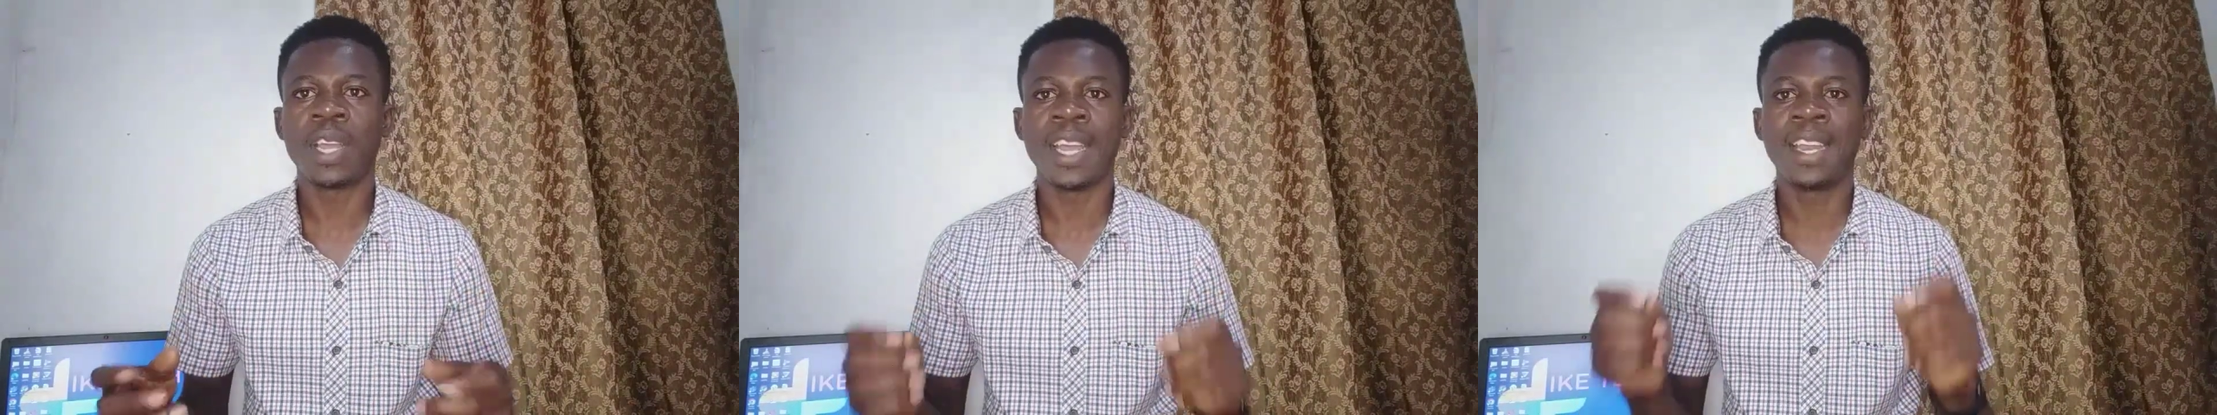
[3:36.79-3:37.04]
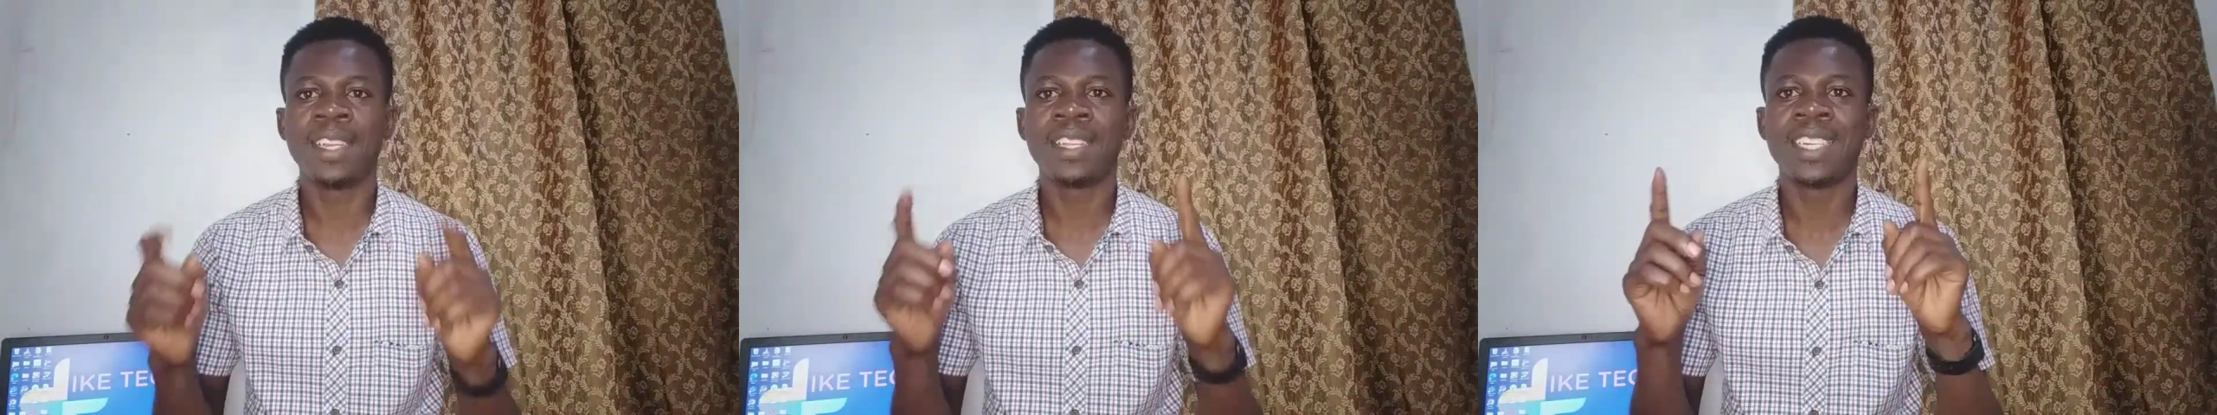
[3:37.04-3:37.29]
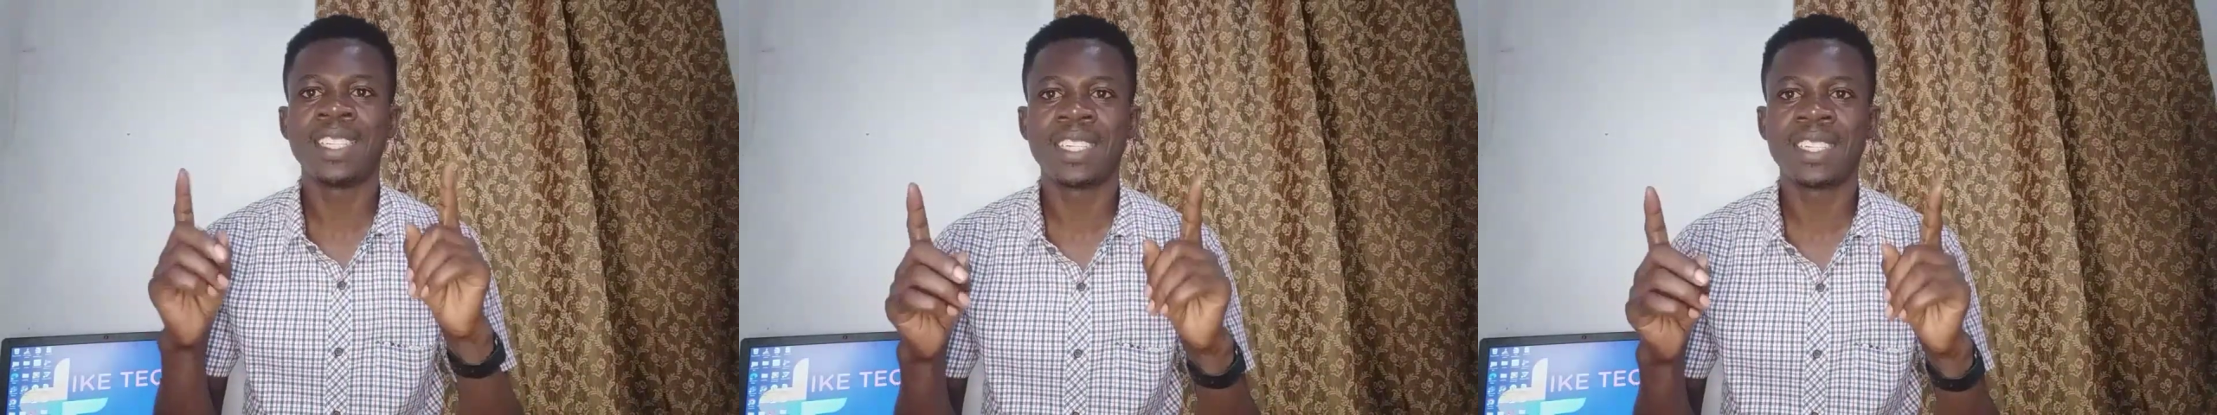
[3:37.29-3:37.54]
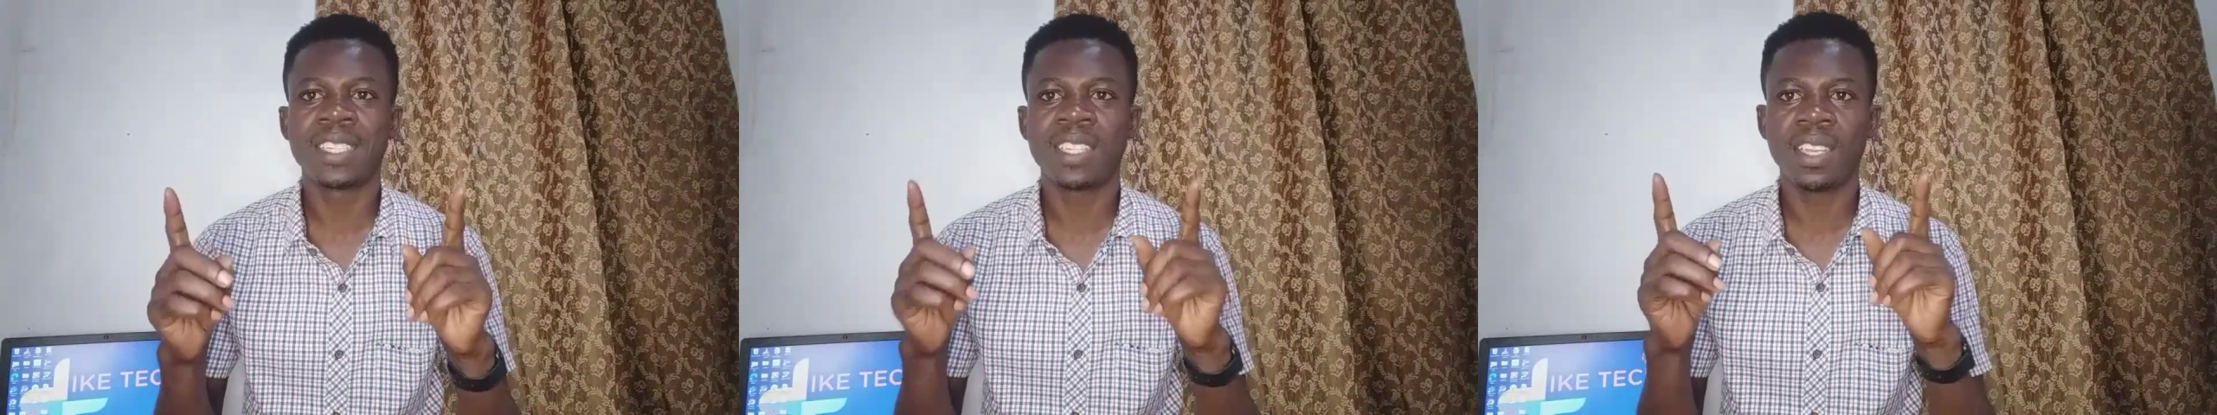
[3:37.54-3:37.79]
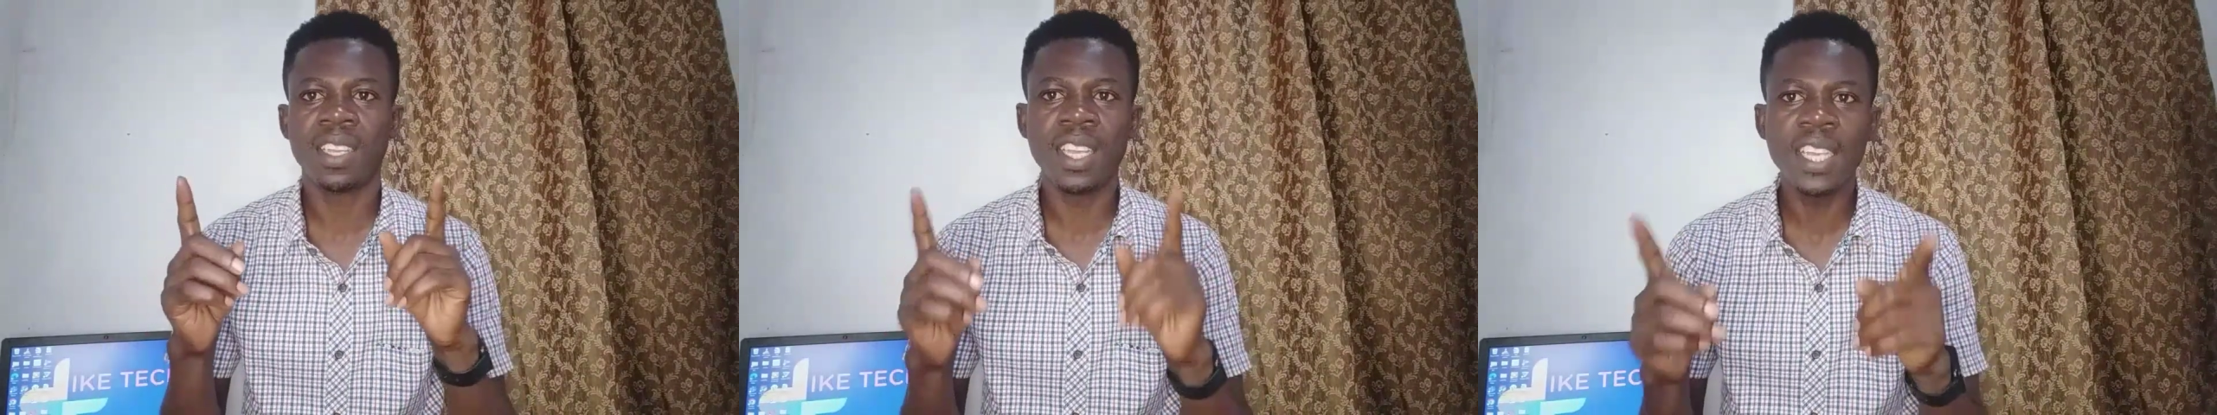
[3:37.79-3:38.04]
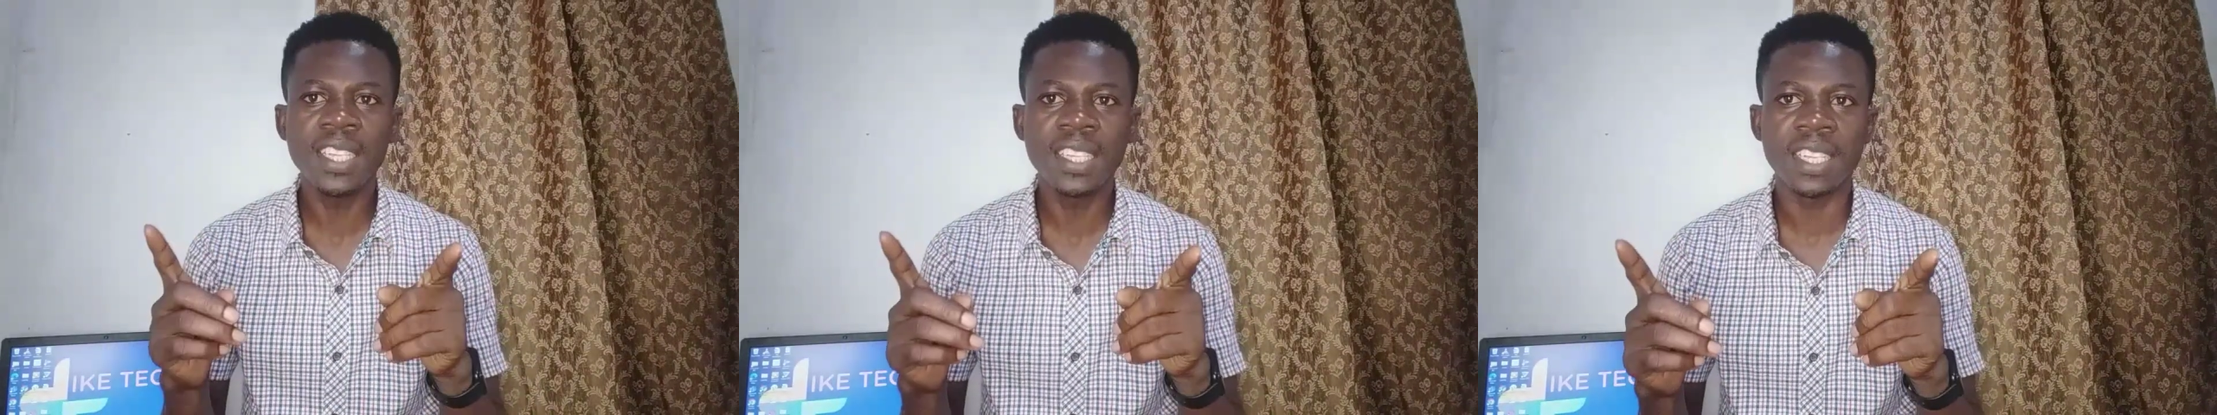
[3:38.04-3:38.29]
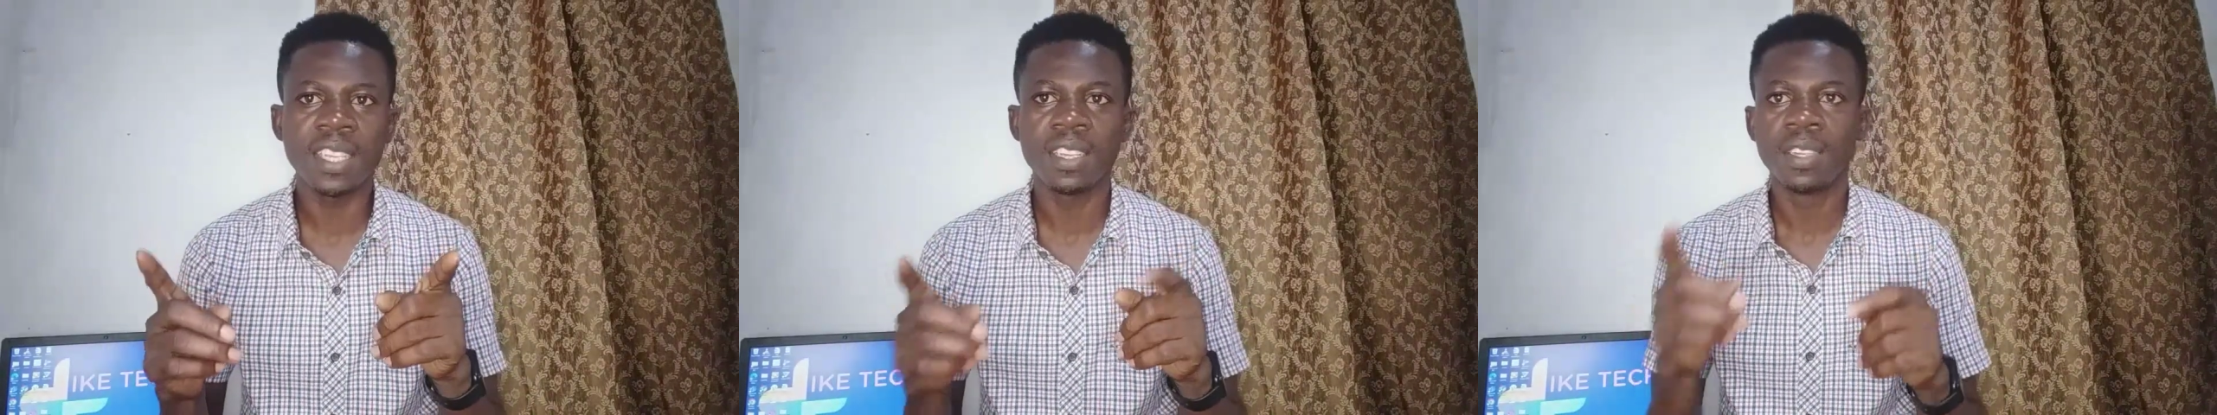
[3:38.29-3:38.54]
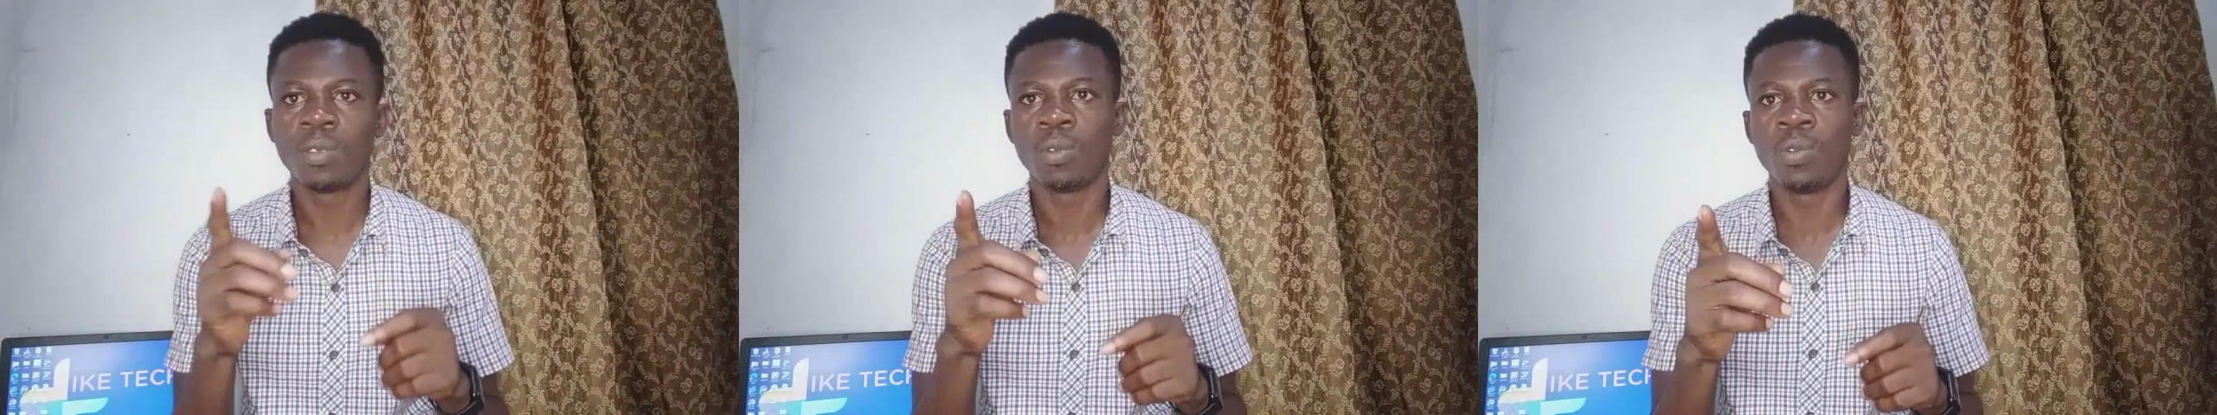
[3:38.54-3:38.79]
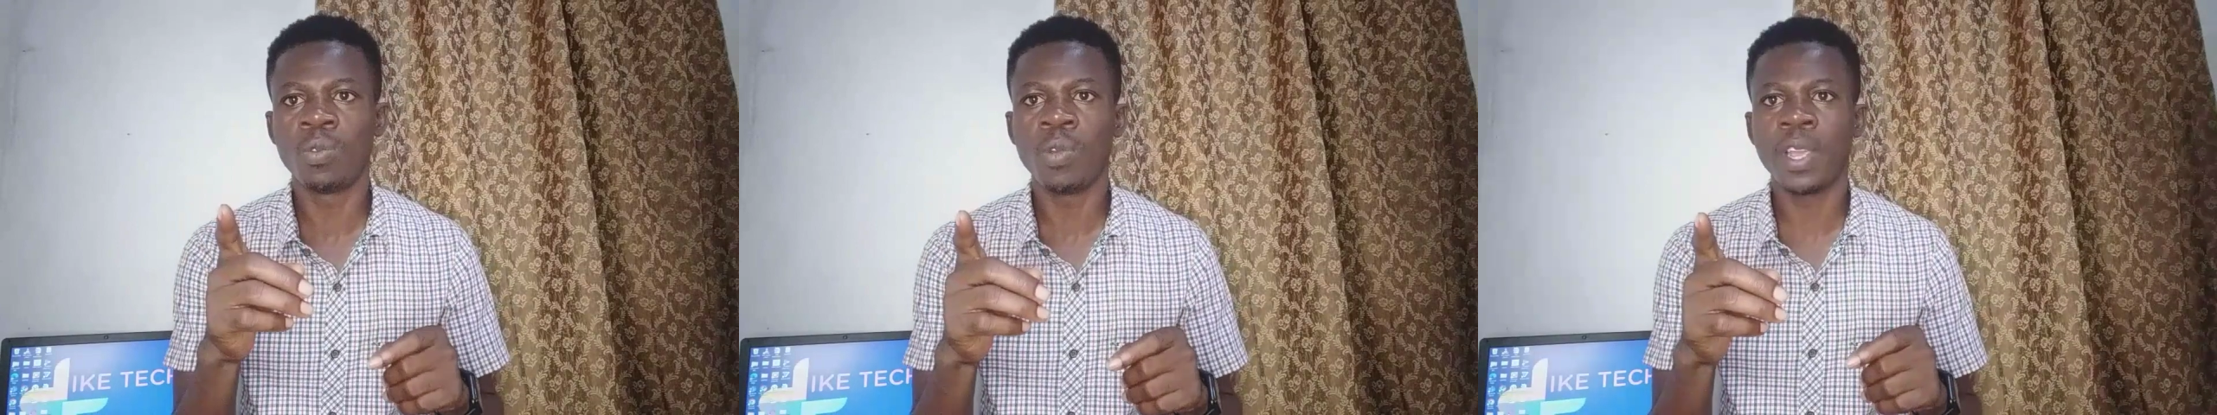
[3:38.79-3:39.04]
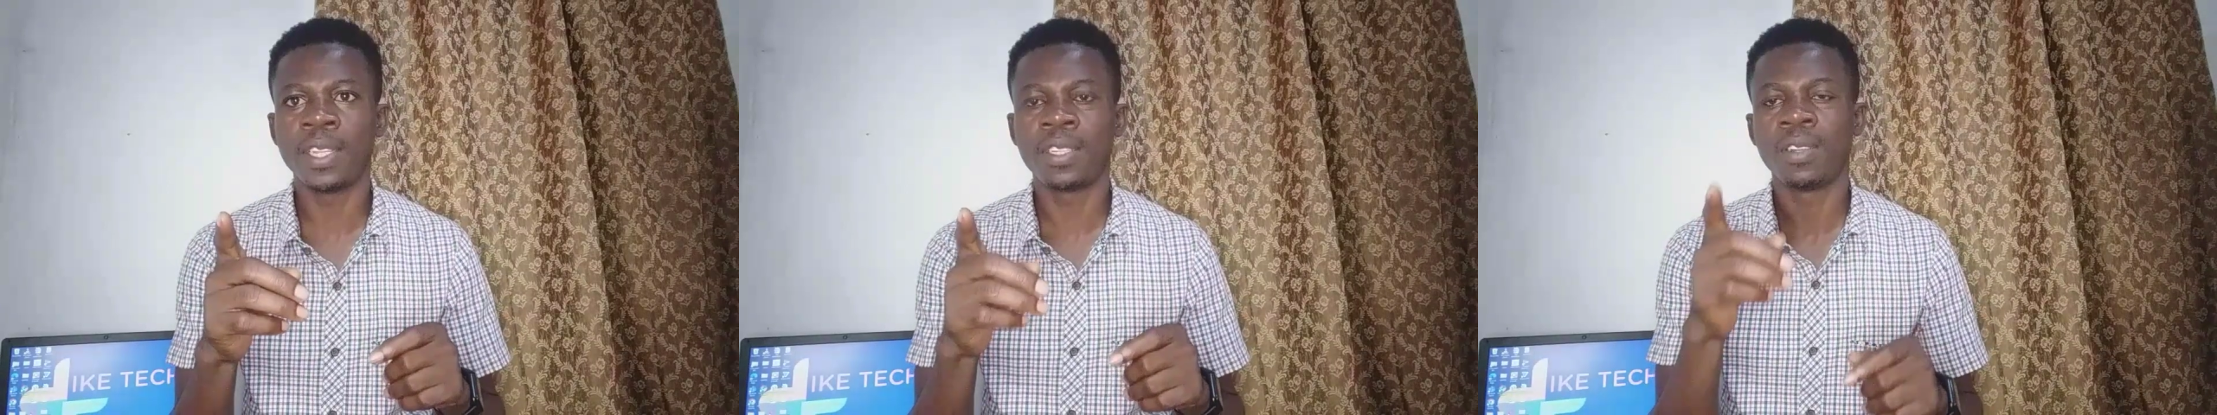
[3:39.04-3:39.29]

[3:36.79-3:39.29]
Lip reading: and it is easy to do it.